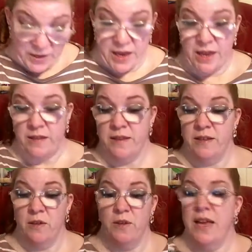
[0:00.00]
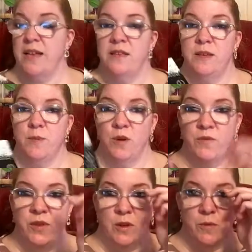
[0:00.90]
been getting these little Kenzie
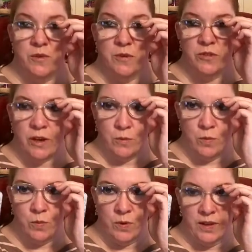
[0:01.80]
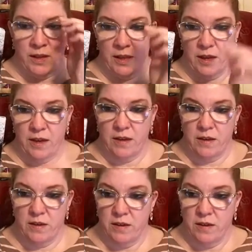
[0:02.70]
perfumes, which I really like.